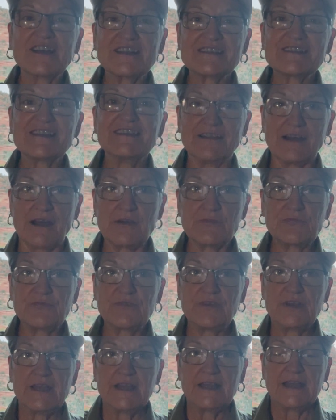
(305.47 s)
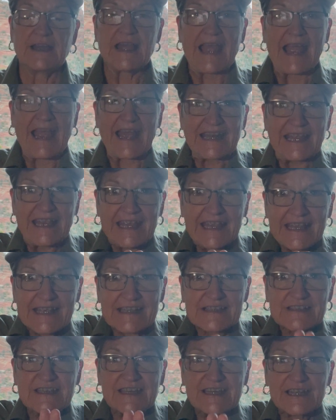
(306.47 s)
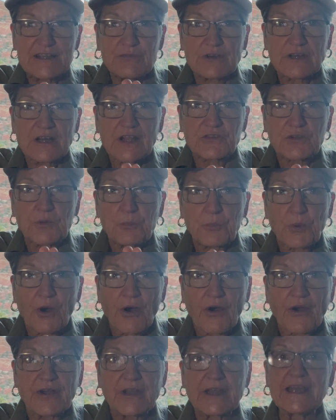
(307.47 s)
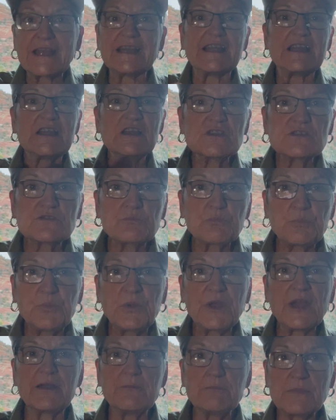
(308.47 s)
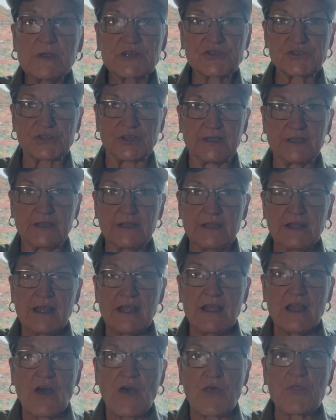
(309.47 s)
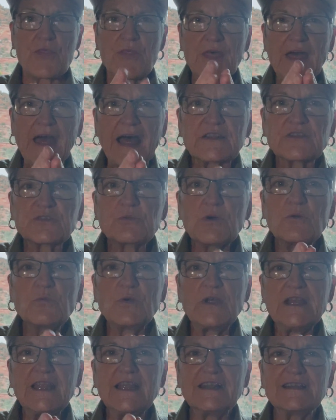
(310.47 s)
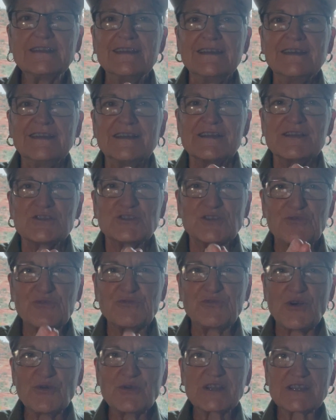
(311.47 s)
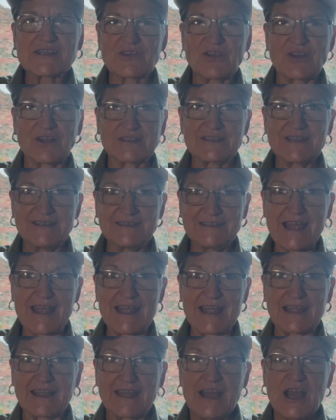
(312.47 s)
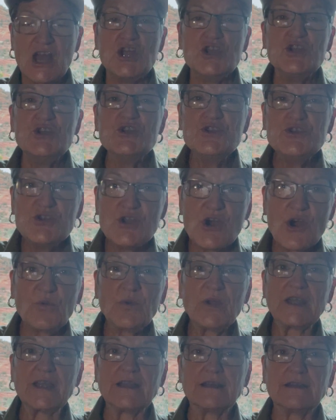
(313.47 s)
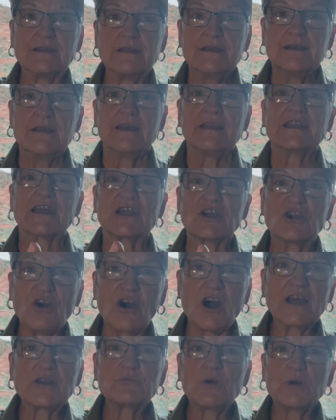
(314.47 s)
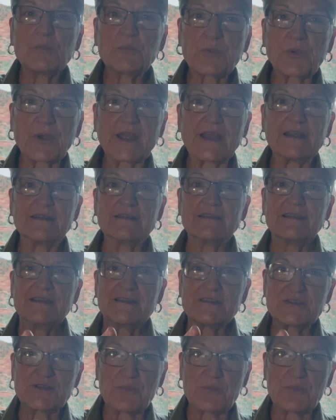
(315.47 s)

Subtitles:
is enough. And he has given us a part in his big mission. And that's what we need to focus on today, knowing that God will bring it to